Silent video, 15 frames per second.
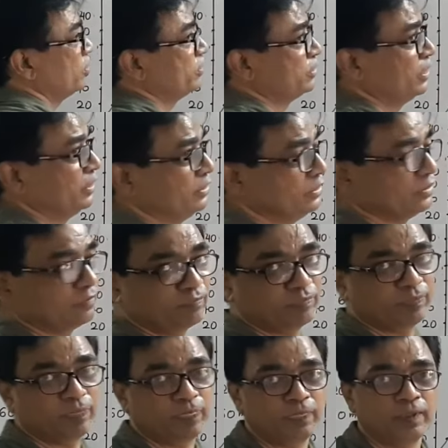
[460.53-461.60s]
changing.
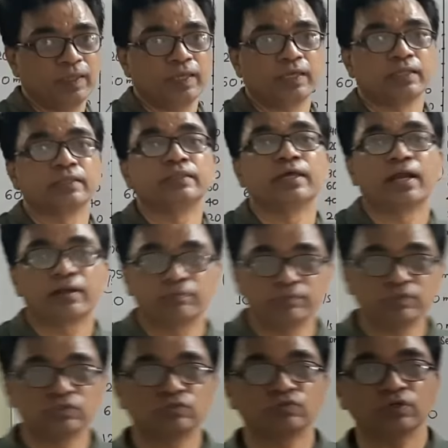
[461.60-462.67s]
That
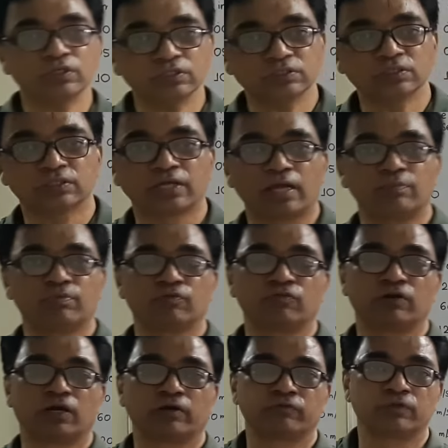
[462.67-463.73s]
means what is the type of
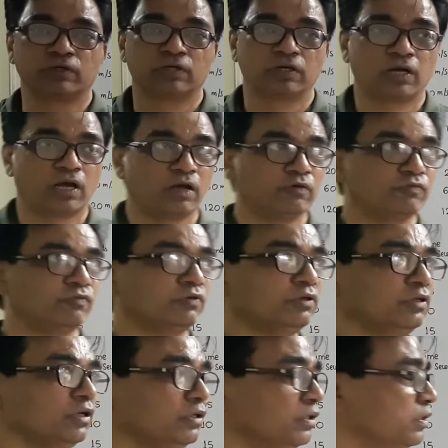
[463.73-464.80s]
graph? The graph
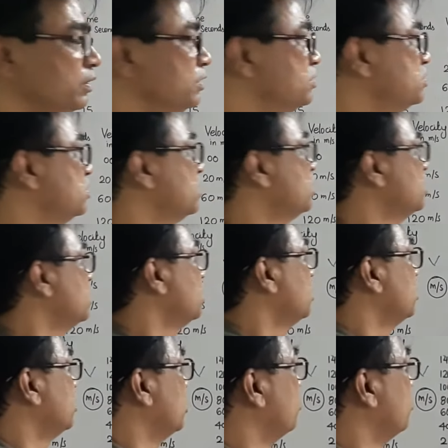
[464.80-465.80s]
is the